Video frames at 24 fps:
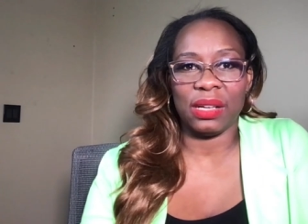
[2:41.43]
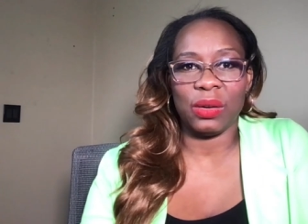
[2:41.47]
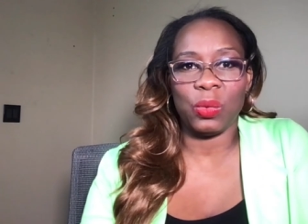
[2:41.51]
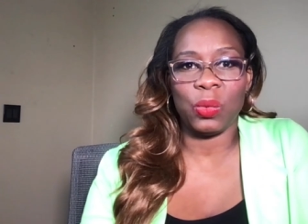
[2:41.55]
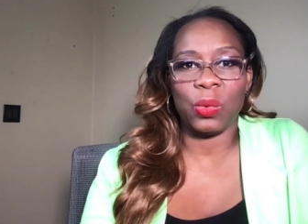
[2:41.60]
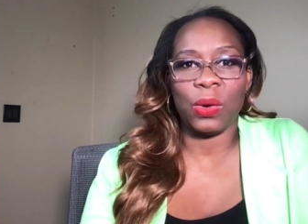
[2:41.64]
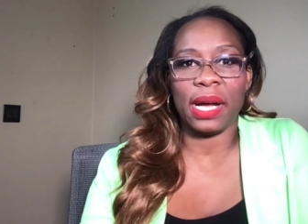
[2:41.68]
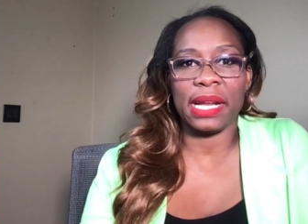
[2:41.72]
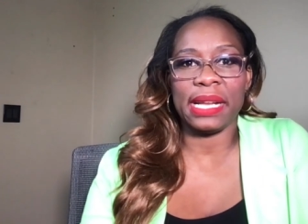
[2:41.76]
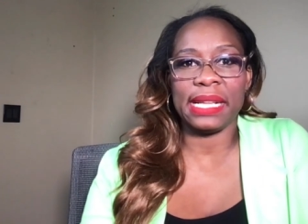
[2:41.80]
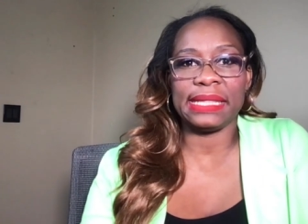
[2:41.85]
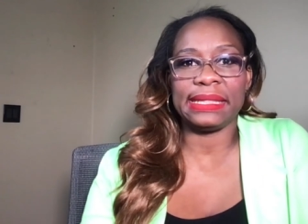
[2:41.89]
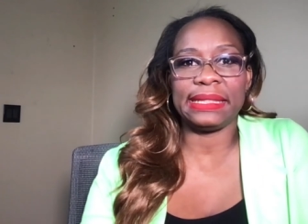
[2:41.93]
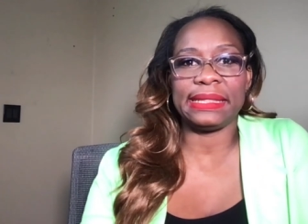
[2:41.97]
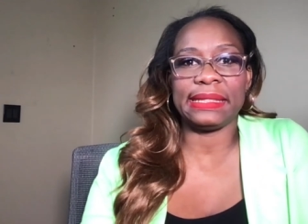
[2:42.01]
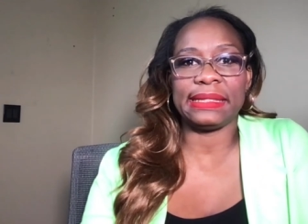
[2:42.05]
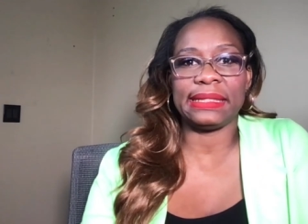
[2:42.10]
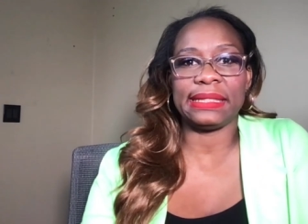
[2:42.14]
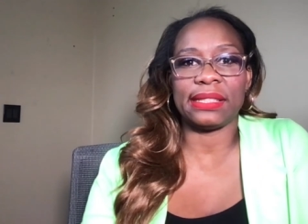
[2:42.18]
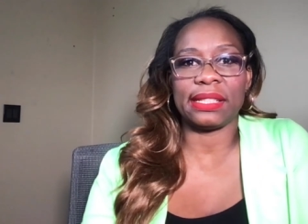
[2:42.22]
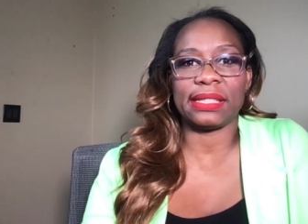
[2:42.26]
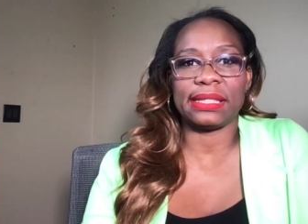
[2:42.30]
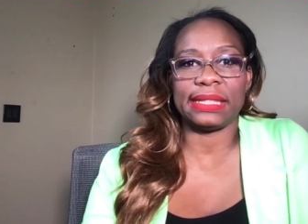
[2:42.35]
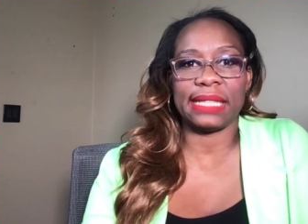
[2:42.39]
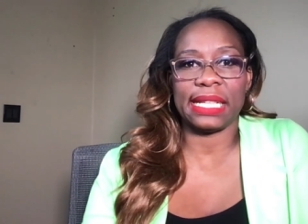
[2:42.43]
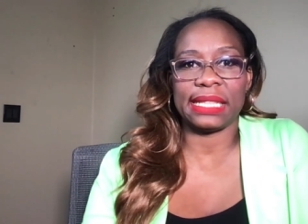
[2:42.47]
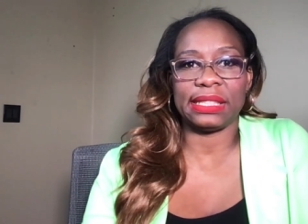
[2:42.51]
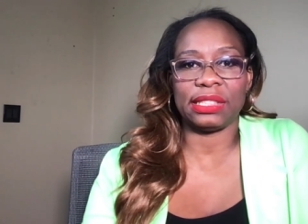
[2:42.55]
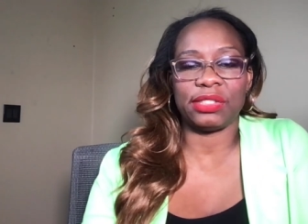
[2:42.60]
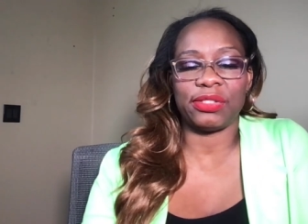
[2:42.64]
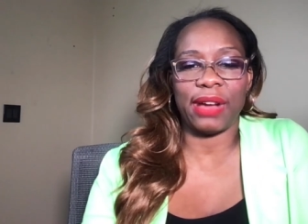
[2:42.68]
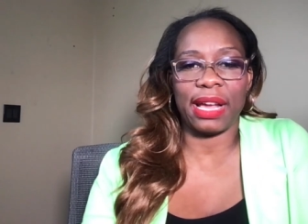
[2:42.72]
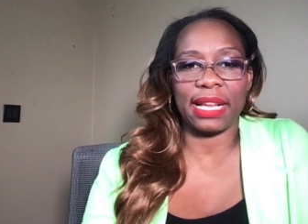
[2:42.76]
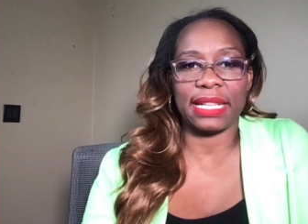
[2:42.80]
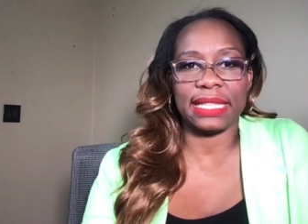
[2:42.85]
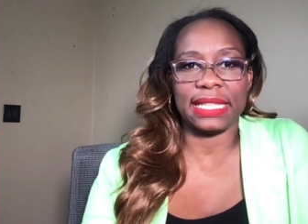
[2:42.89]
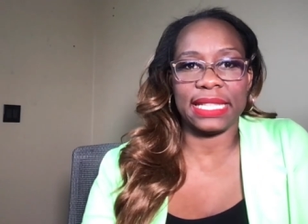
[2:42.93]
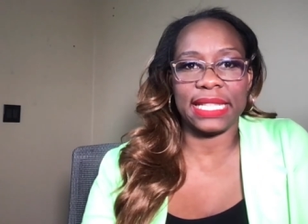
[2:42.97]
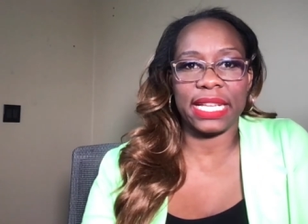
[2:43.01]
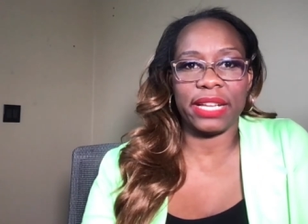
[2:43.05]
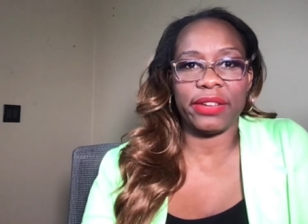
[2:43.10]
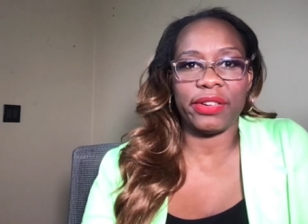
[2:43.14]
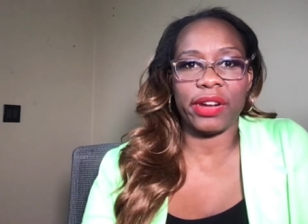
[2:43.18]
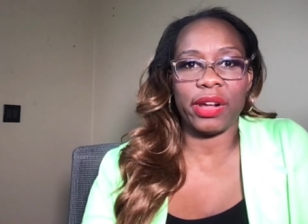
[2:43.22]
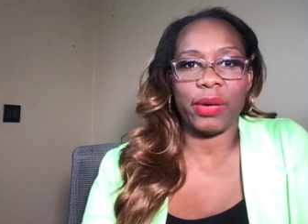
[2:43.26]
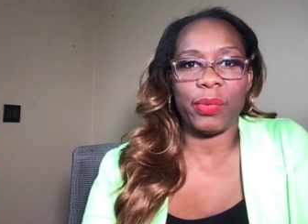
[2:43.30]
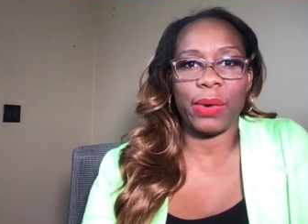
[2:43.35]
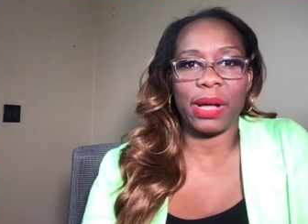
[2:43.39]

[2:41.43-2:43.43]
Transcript: What is the success criteria?